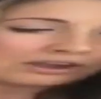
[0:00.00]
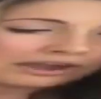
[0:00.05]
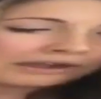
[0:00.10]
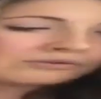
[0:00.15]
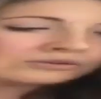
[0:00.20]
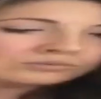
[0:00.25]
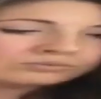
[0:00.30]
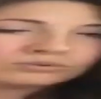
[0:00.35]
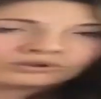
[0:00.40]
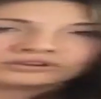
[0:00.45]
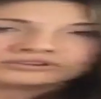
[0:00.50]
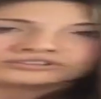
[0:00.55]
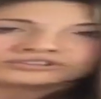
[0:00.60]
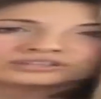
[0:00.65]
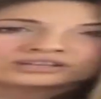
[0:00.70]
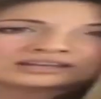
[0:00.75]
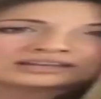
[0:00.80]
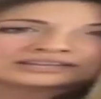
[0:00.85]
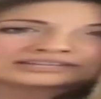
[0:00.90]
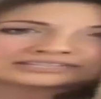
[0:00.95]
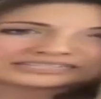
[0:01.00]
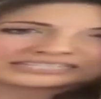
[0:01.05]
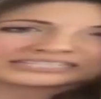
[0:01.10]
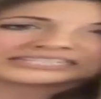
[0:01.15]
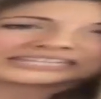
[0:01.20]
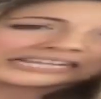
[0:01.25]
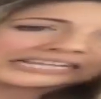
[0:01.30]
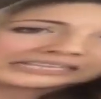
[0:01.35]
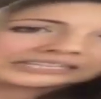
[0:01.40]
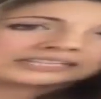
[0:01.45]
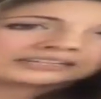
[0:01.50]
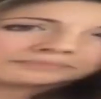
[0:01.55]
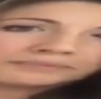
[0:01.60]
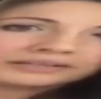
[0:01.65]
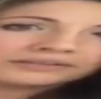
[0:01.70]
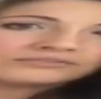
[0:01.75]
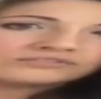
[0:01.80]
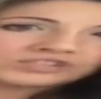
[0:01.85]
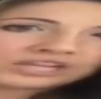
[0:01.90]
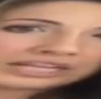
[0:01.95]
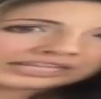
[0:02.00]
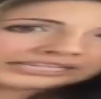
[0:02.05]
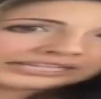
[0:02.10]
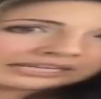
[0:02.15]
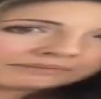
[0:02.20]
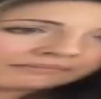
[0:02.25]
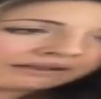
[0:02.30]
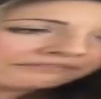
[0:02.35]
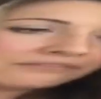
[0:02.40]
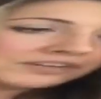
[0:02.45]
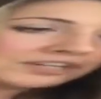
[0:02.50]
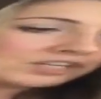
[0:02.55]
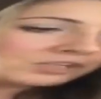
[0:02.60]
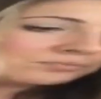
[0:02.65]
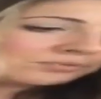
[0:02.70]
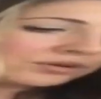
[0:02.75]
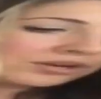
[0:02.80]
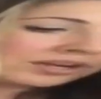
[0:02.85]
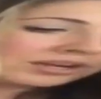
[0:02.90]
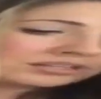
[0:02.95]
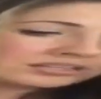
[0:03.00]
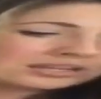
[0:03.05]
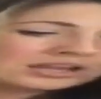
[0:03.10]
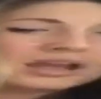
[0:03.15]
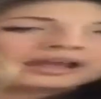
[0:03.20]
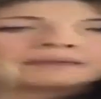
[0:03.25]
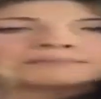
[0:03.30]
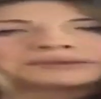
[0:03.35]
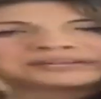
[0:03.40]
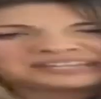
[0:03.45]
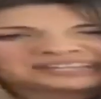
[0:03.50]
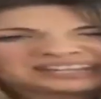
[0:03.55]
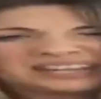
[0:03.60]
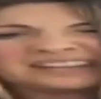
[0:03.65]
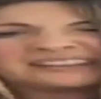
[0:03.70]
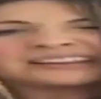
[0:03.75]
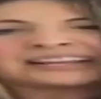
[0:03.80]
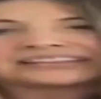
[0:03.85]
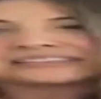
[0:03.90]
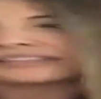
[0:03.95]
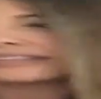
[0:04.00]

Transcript: I would want to see a little bit of jelly in my finished product. But again, as I